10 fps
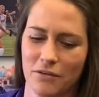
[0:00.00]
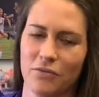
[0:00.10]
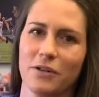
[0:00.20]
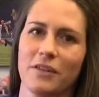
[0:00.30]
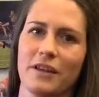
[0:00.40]

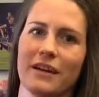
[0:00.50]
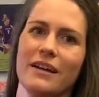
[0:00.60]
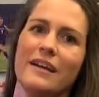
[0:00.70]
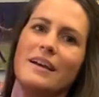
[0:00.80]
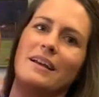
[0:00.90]
for
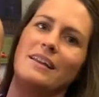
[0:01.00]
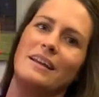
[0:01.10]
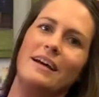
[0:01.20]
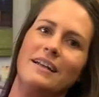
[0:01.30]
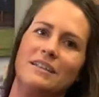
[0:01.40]
the
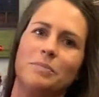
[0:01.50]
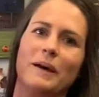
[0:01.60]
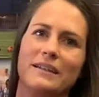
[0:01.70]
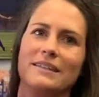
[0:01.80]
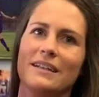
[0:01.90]

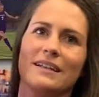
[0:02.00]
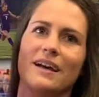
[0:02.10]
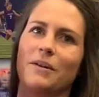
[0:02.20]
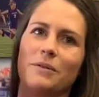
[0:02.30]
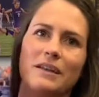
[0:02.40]
unexpected and
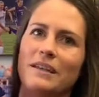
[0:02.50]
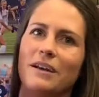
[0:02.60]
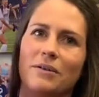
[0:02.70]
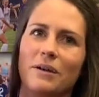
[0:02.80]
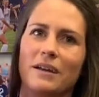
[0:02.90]
not really
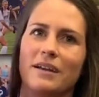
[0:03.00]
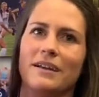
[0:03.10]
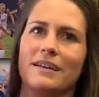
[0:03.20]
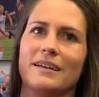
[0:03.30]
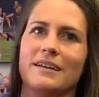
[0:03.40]
knowing,
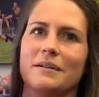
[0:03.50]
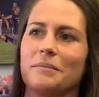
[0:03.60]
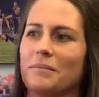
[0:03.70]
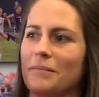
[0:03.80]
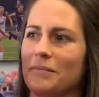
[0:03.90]

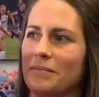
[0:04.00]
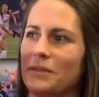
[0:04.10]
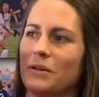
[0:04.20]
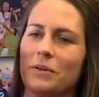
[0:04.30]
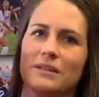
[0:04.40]

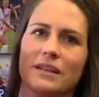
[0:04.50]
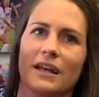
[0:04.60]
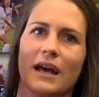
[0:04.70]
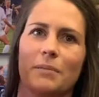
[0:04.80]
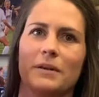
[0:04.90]
what's going to
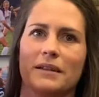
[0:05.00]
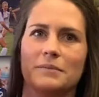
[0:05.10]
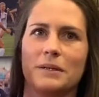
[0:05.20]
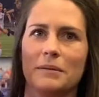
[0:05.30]
happen has been